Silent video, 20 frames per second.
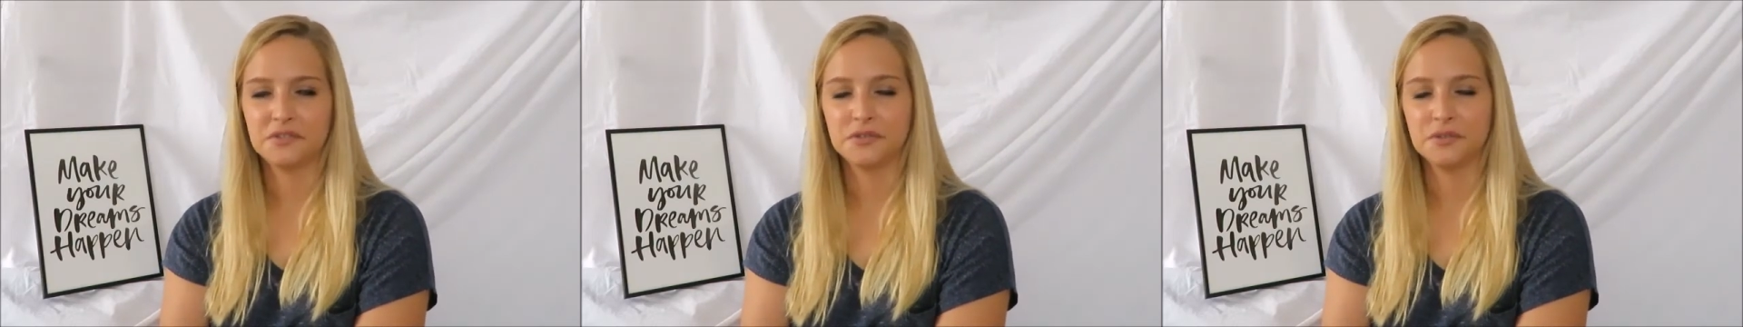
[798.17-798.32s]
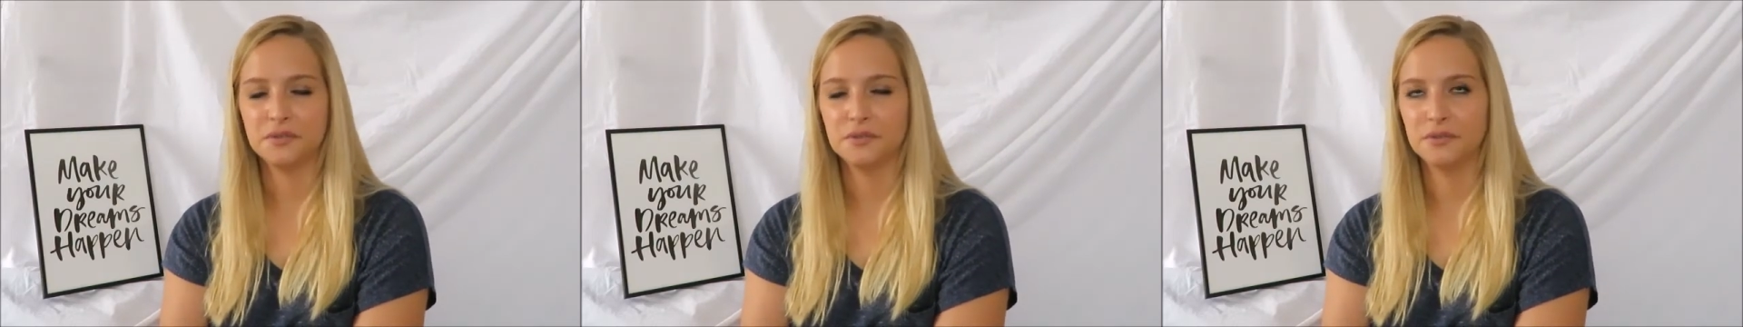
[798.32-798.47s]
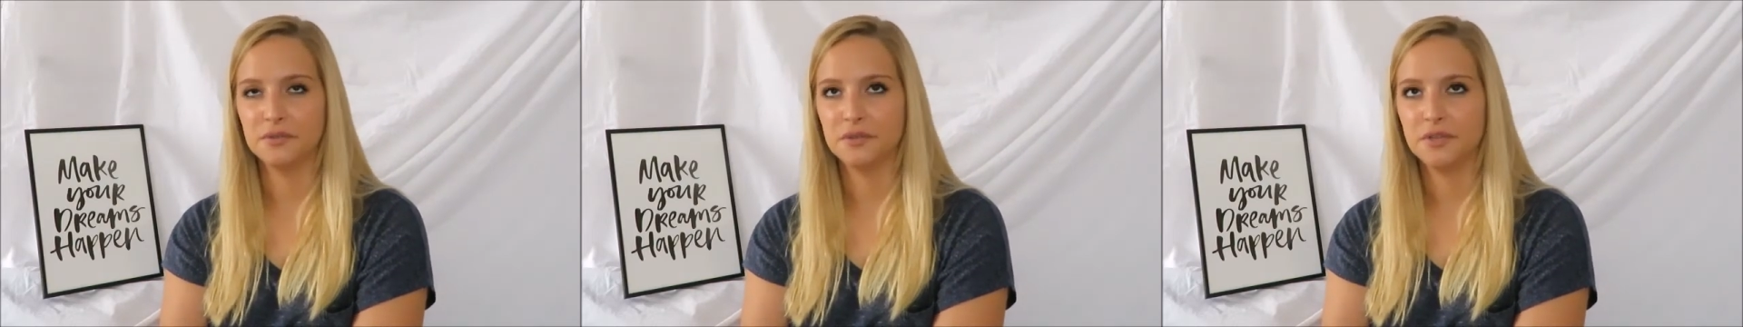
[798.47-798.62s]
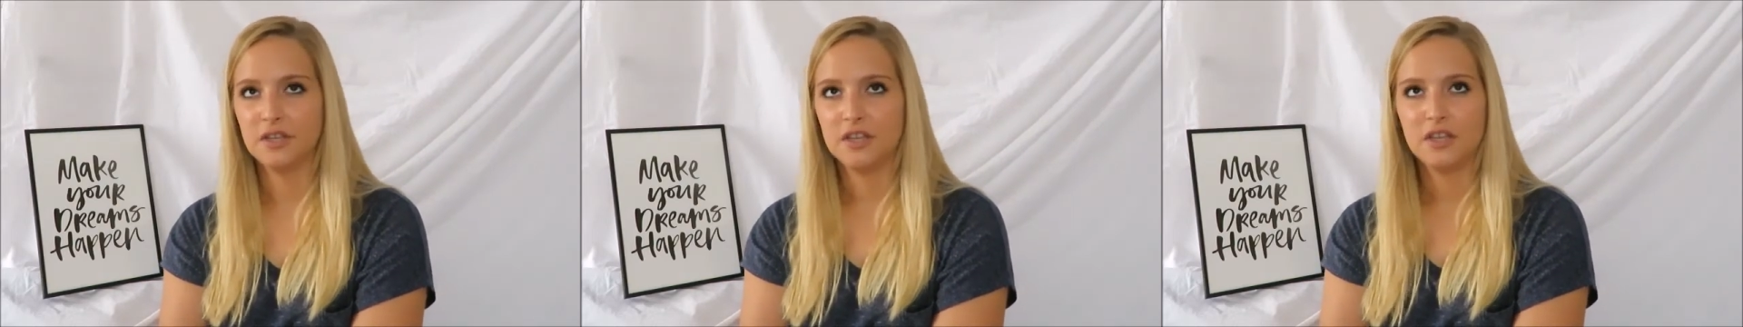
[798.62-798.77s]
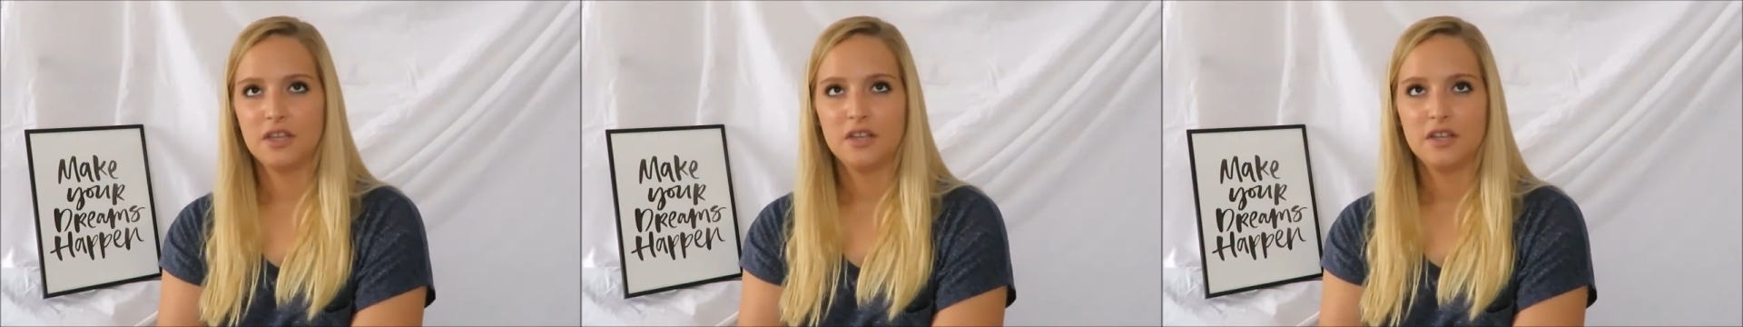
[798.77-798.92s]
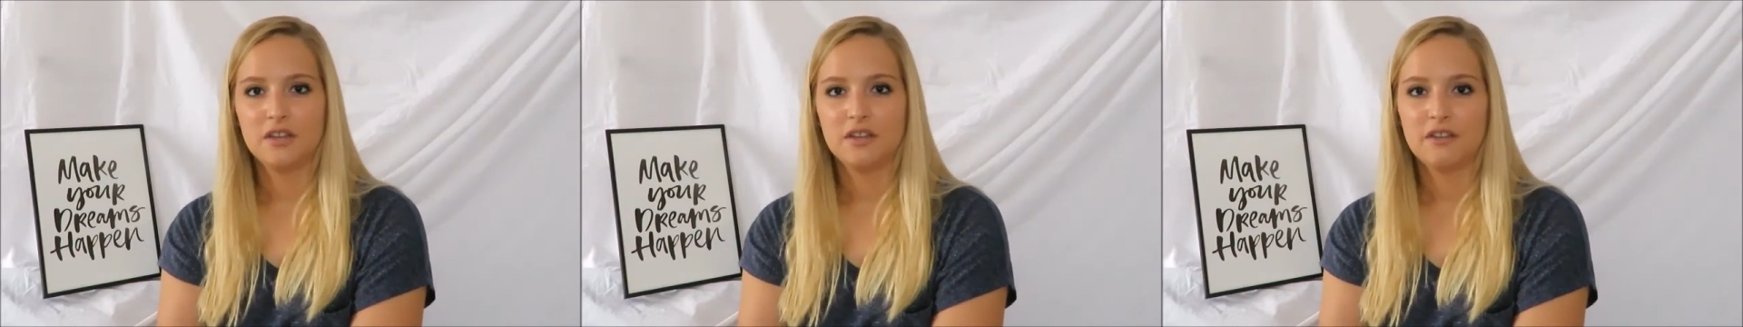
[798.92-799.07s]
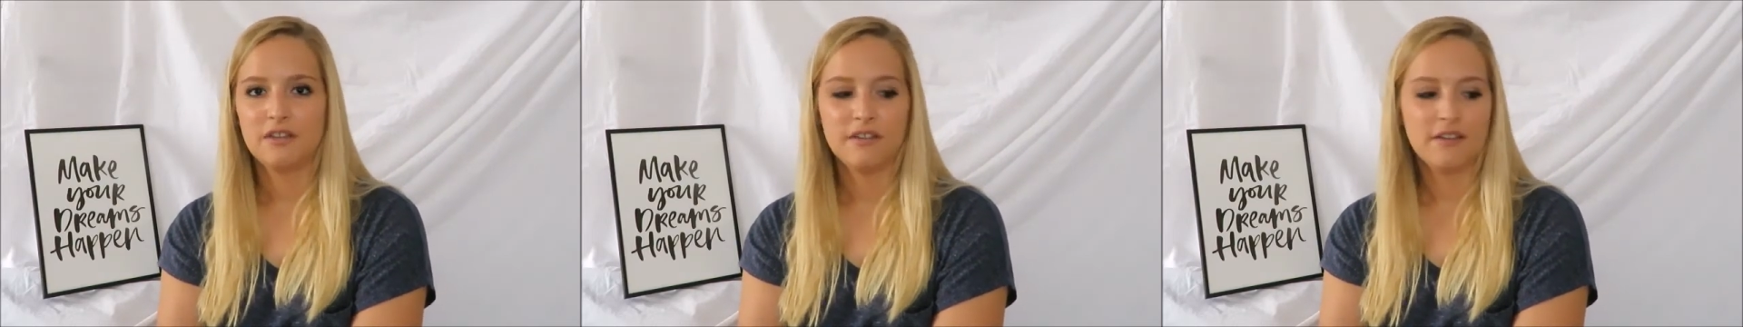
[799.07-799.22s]
to
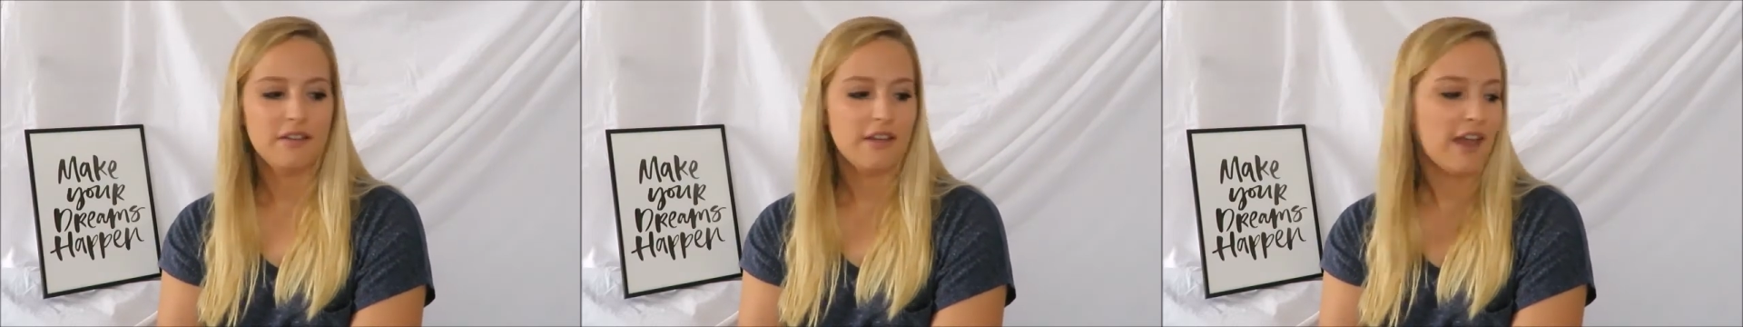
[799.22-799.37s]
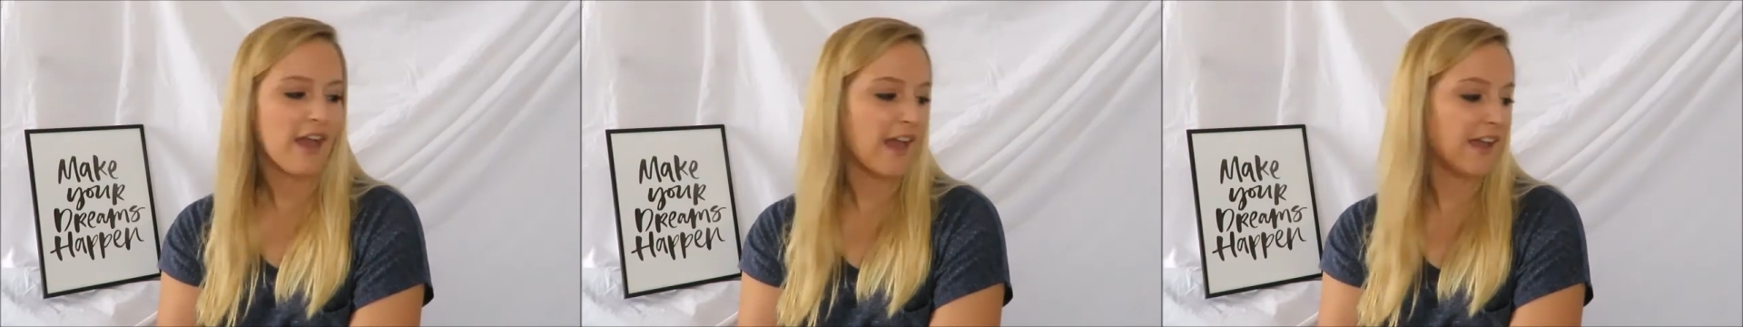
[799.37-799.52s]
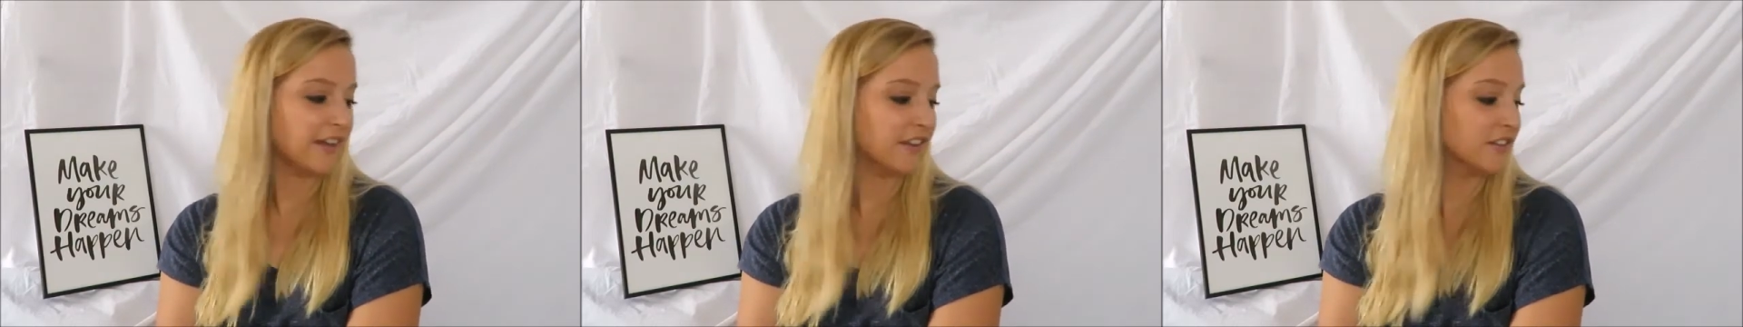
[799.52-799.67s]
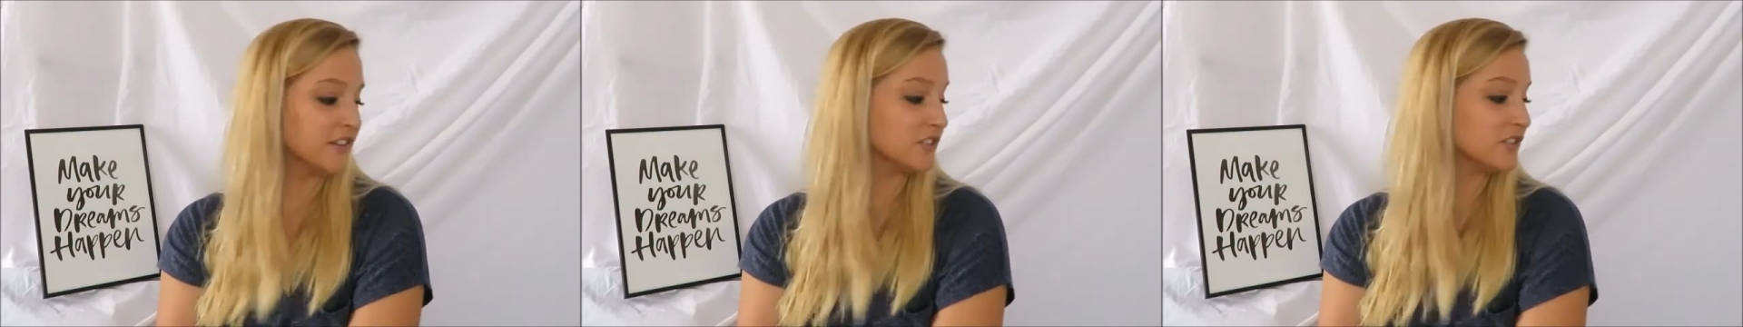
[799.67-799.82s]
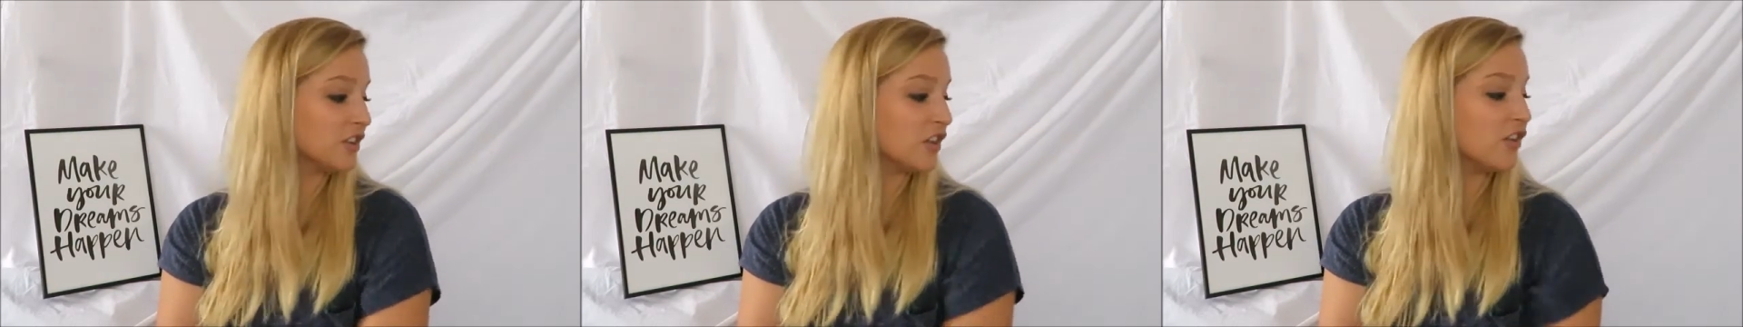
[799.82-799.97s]
hangers.